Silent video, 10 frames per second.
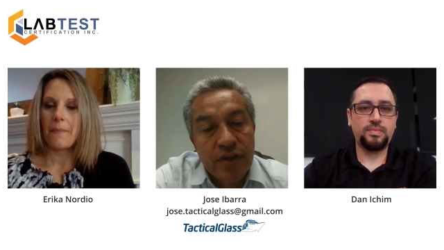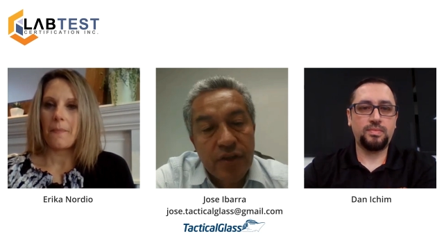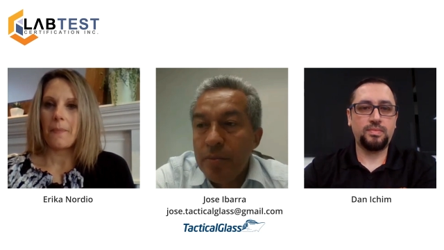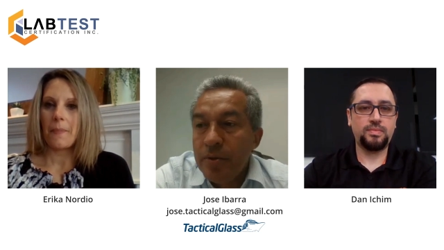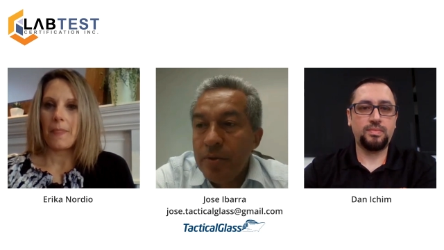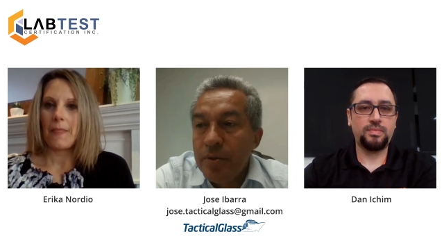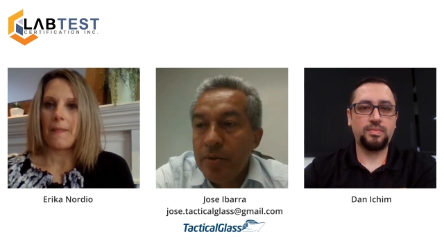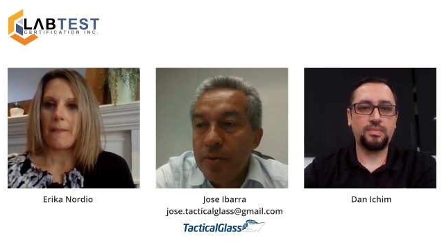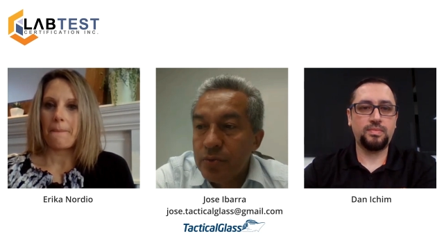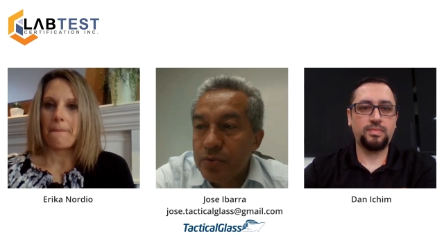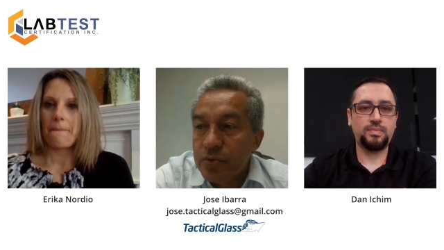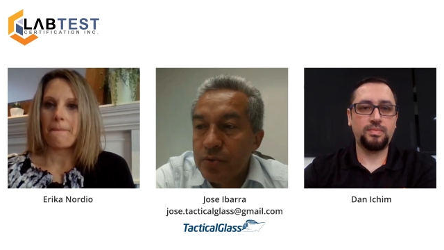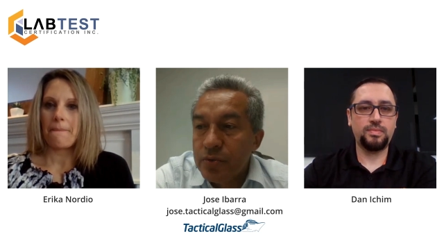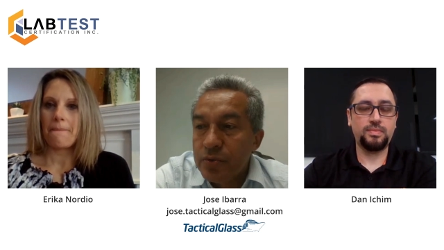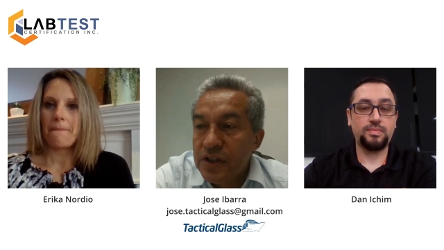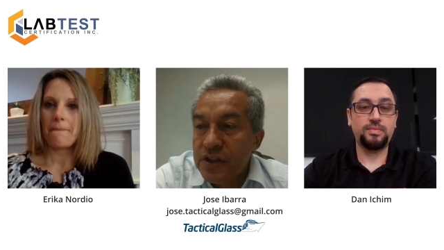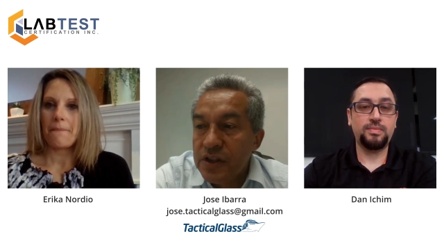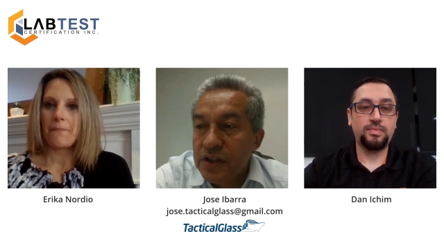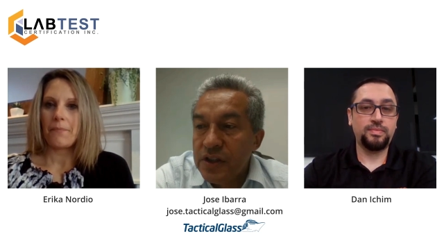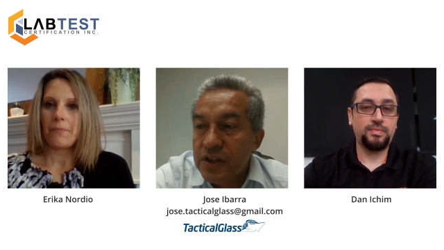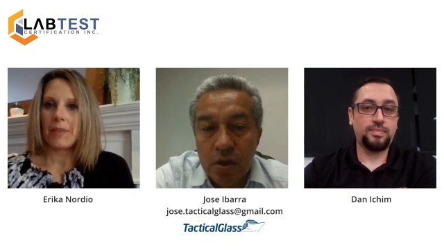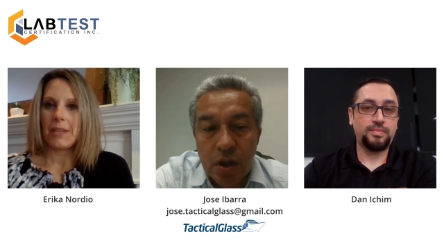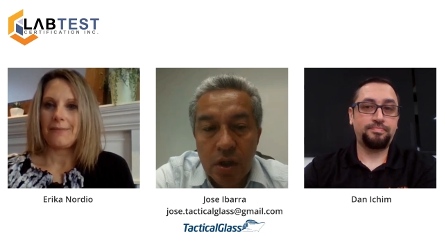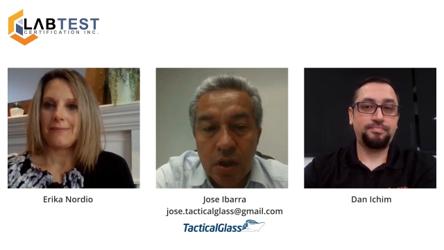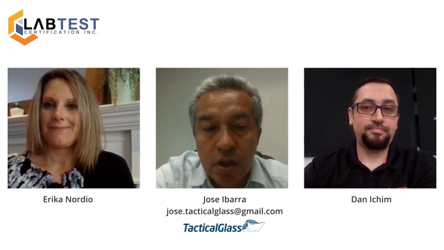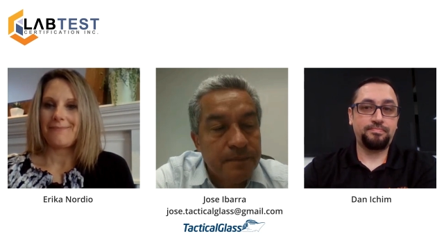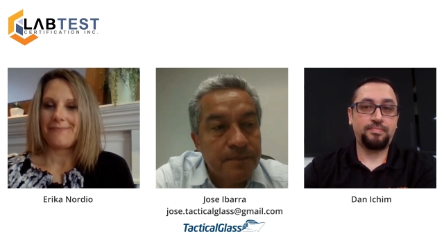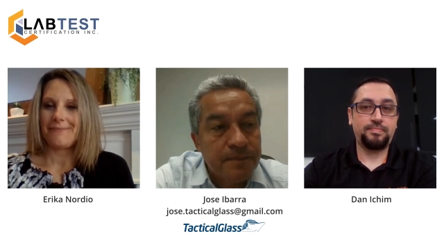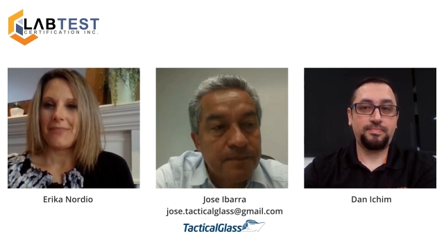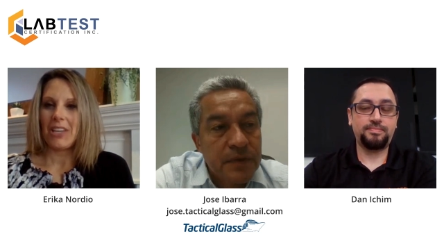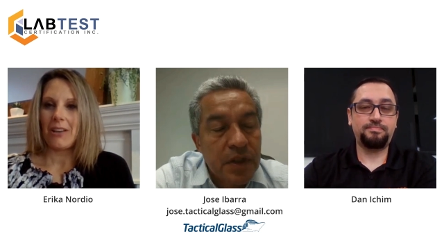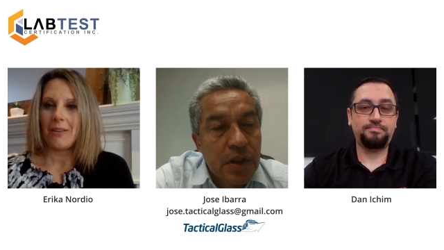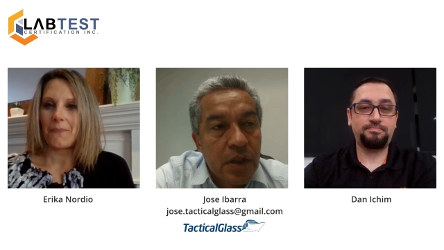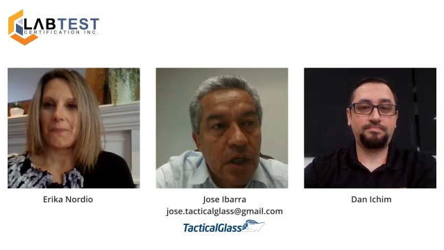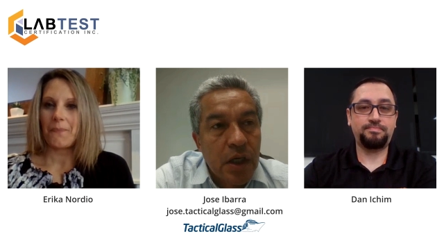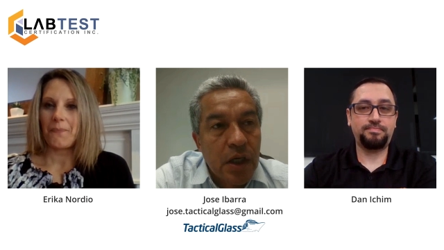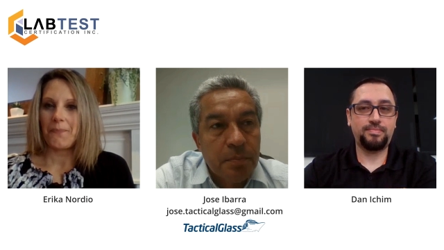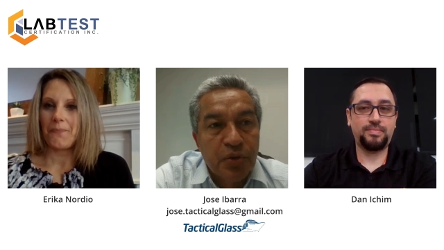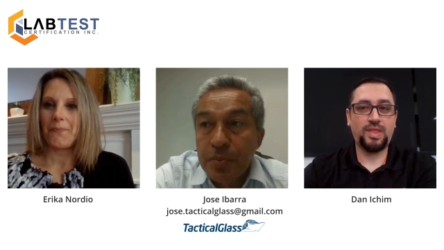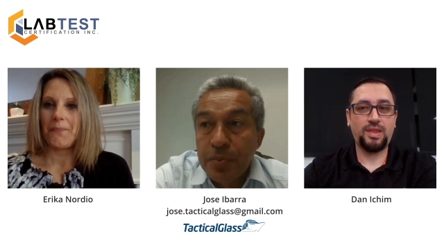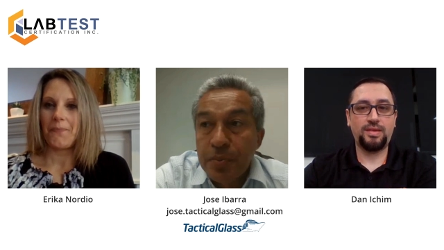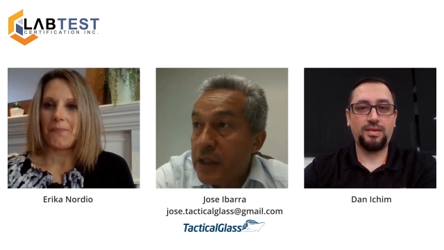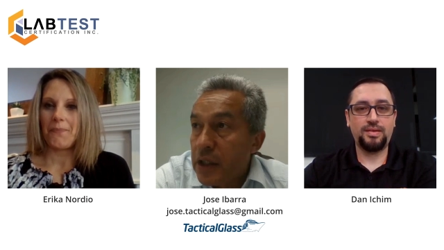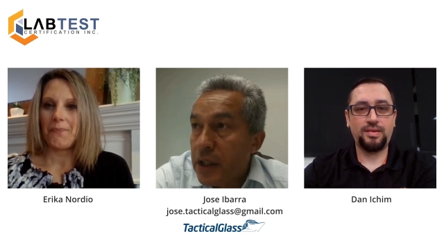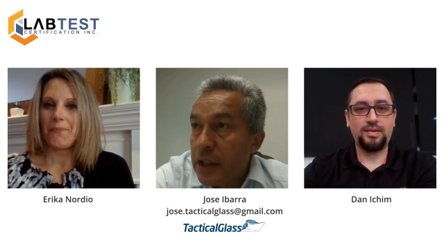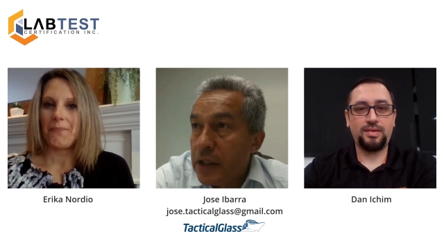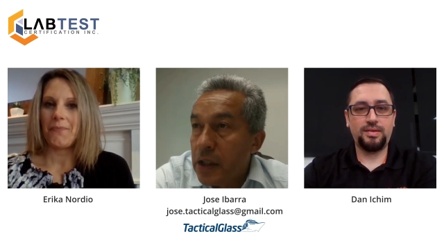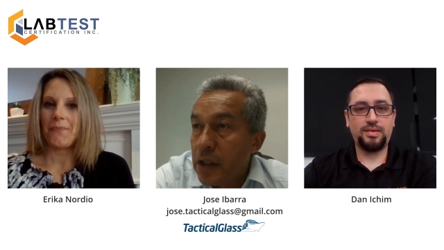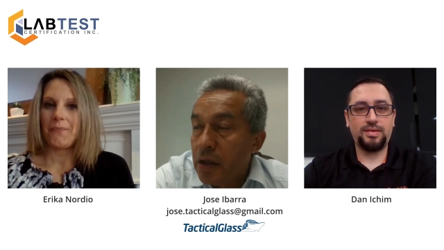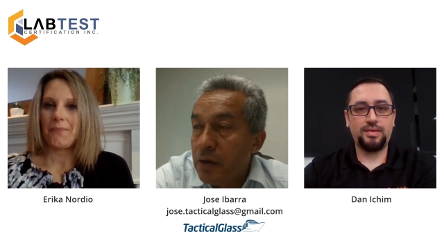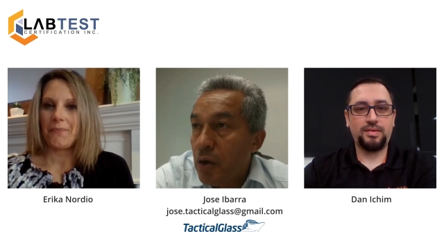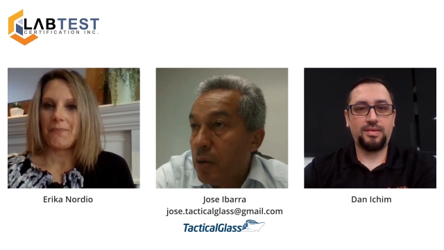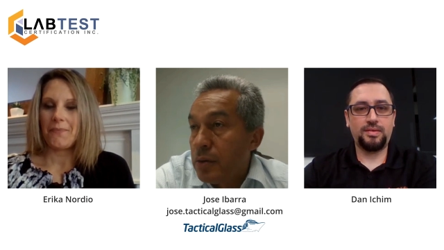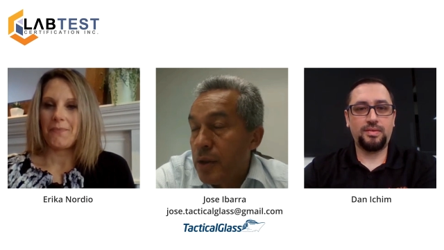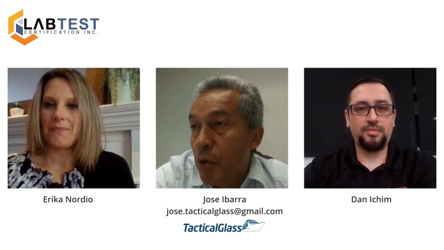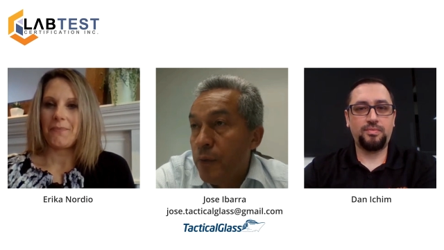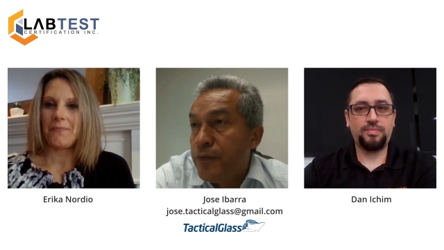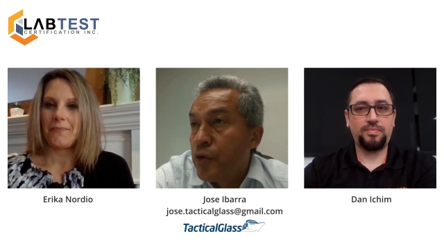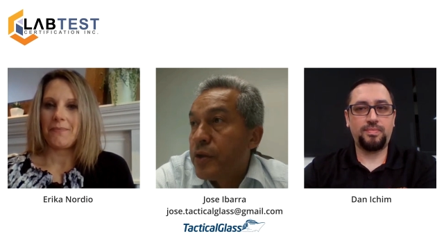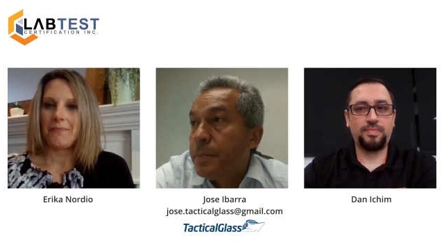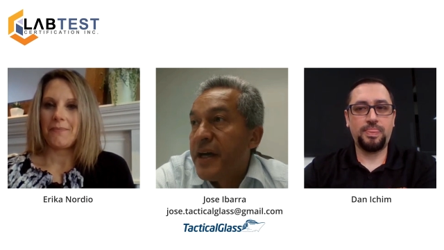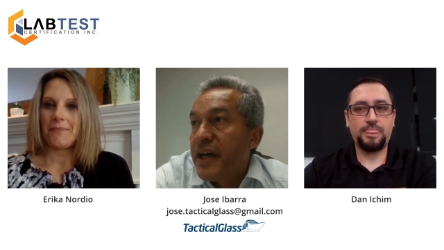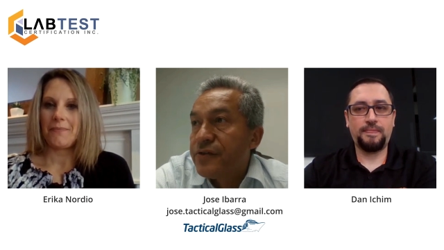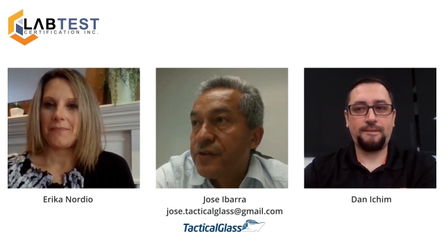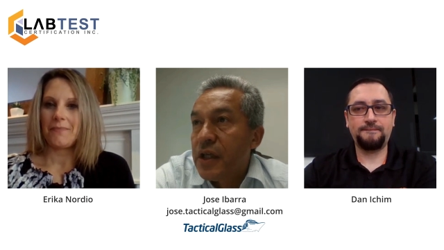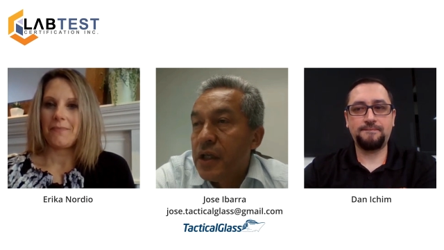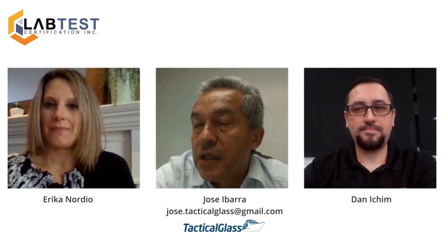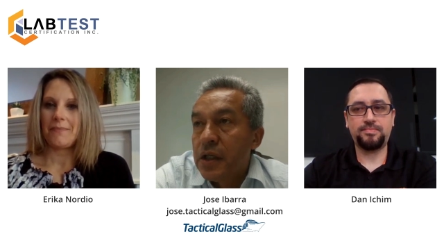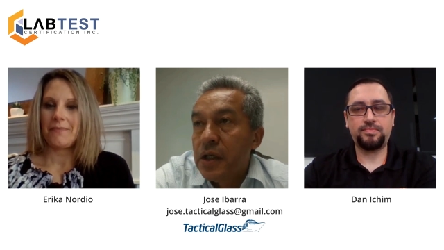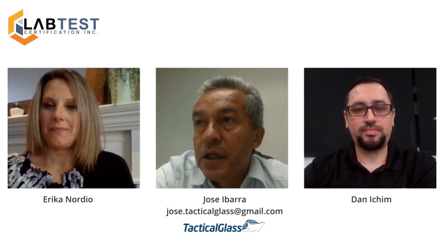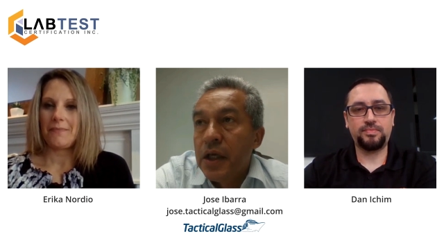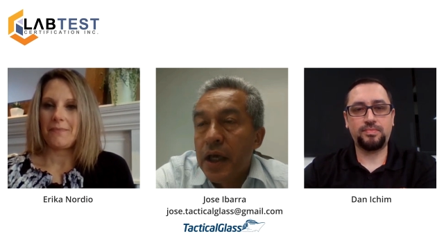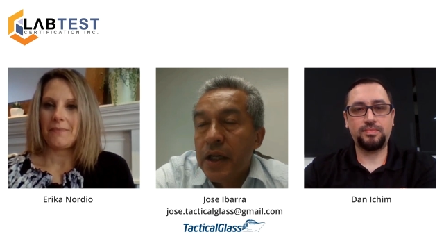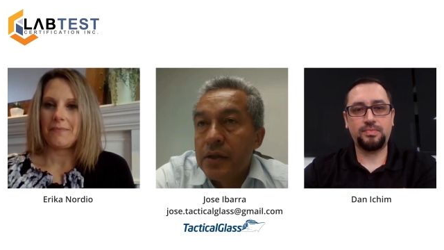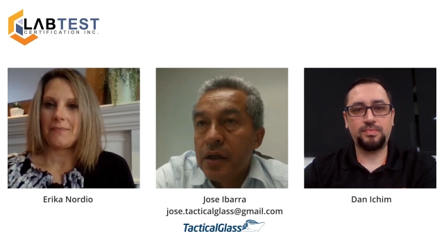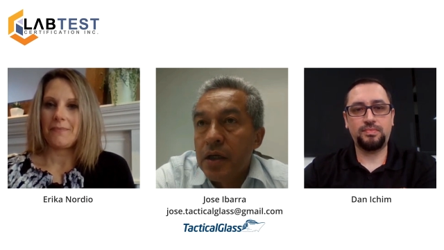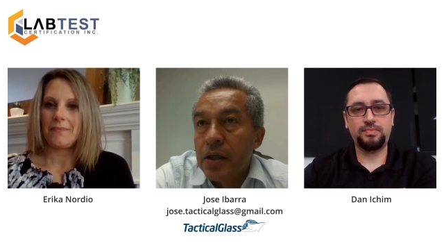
Speaker 1: nothing to do about it. We just need to um, uh, prepare and uh, ho- hope for the best and and